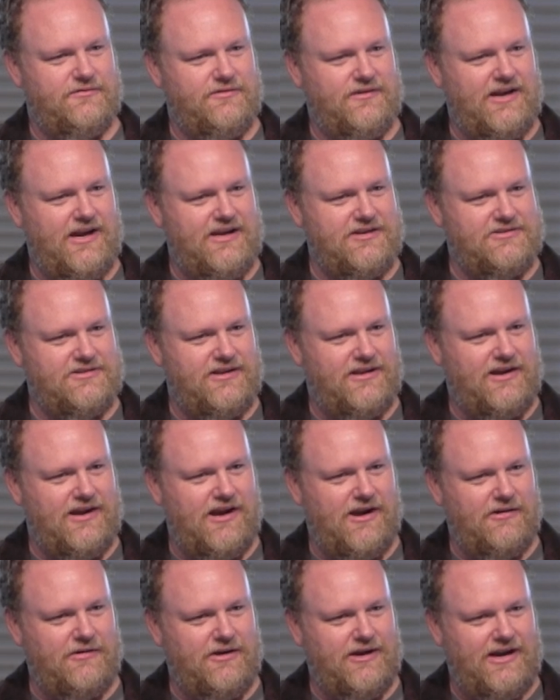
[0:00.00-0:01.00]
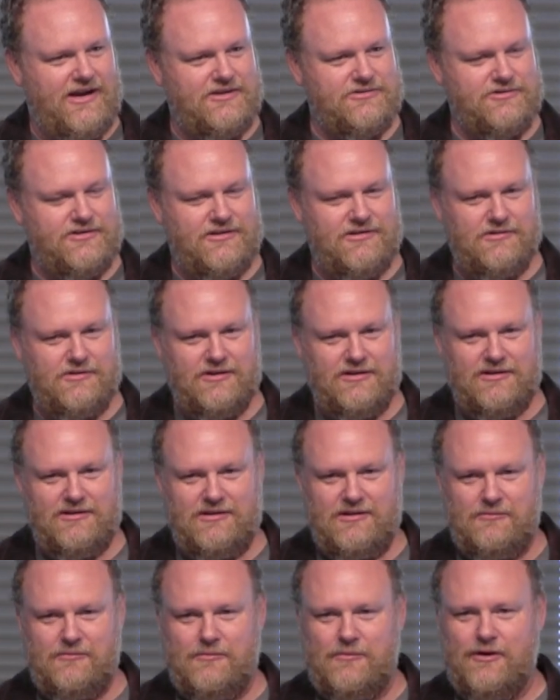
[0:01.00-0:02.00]
of you guys in the congregation who are
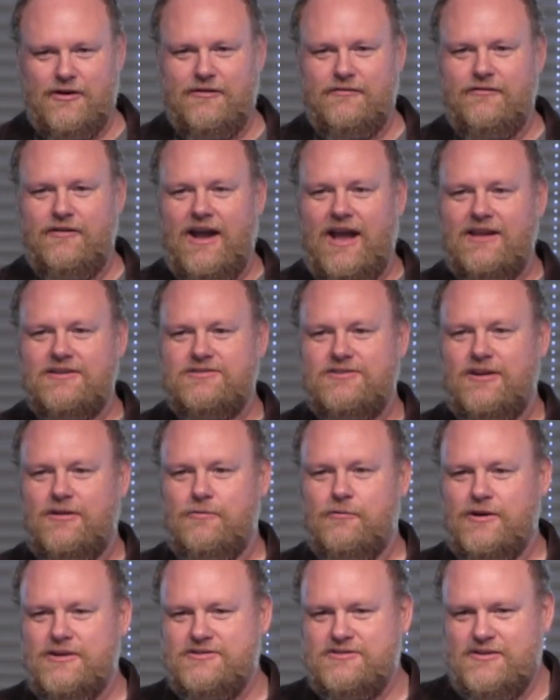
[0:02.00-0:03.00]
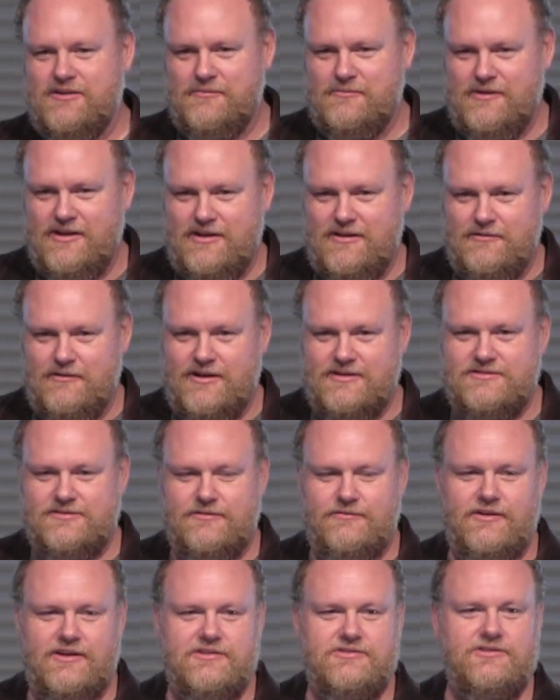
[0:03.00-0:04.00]
more advanced in wisdom than the rest
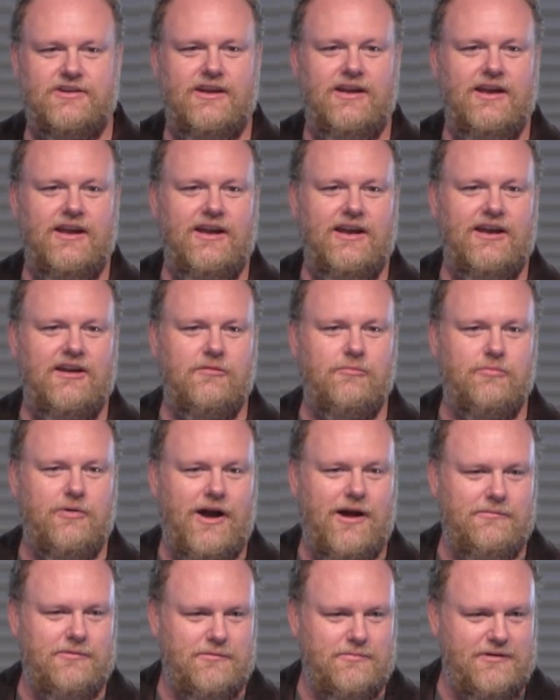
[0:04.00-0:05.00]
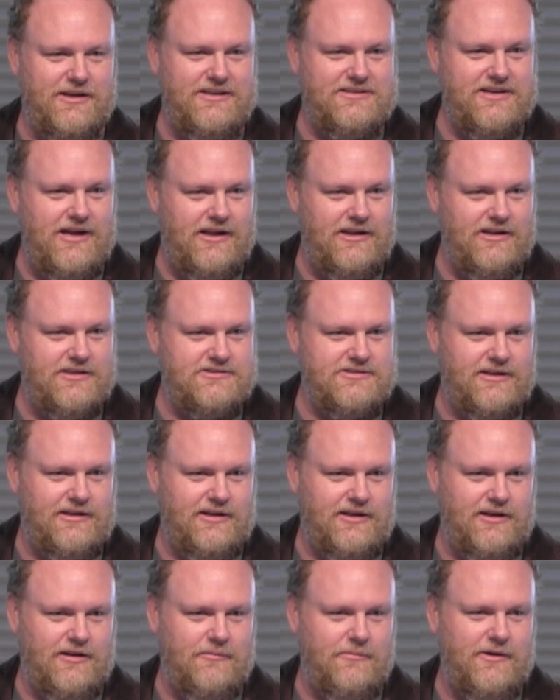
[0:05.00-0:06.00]
of us, could probably tell us a
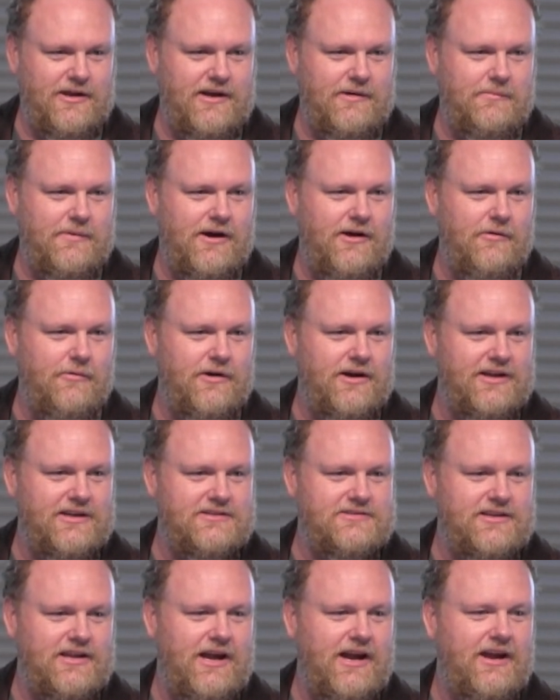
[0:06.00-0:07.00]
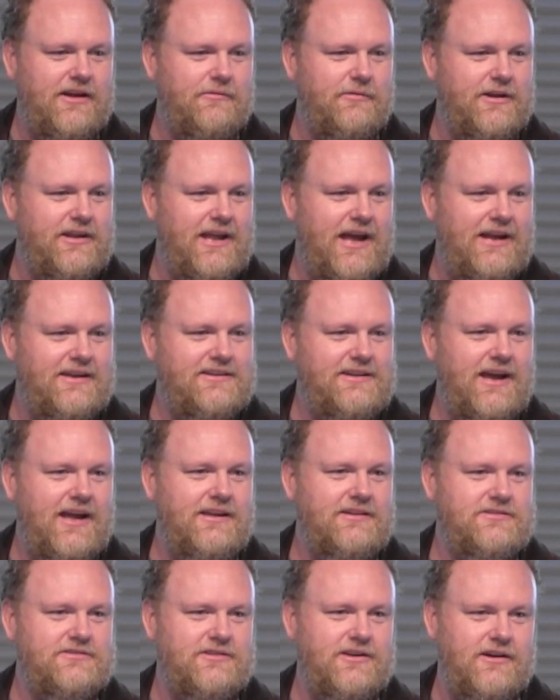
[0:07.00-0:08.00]
little bit about what it's like when that
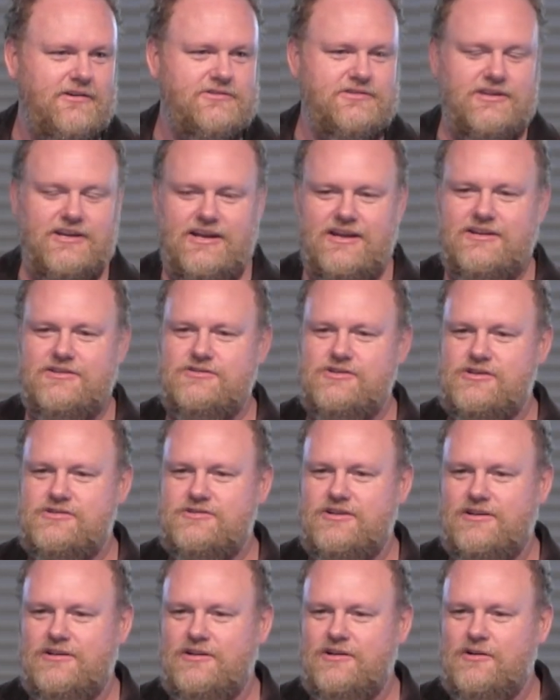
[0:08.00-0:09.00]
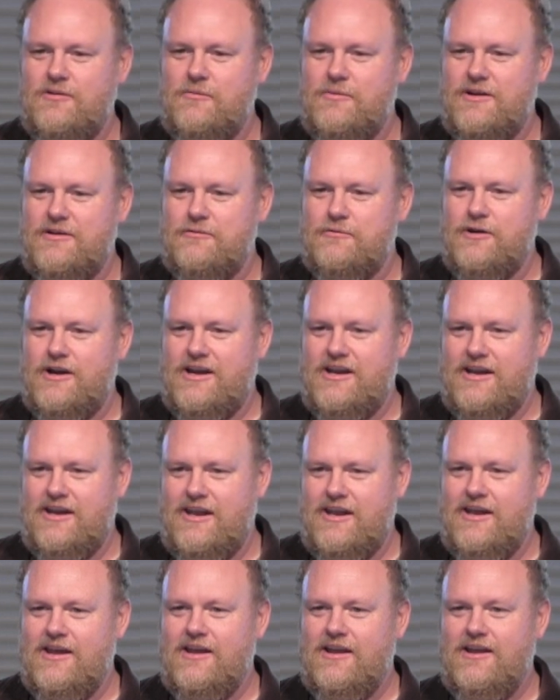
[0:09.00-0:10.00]
tent starts to get just a little bit
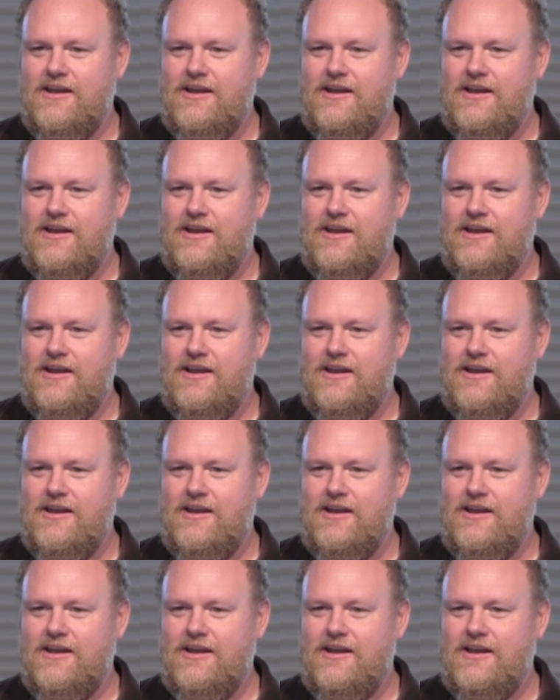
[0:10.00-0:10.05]
rickety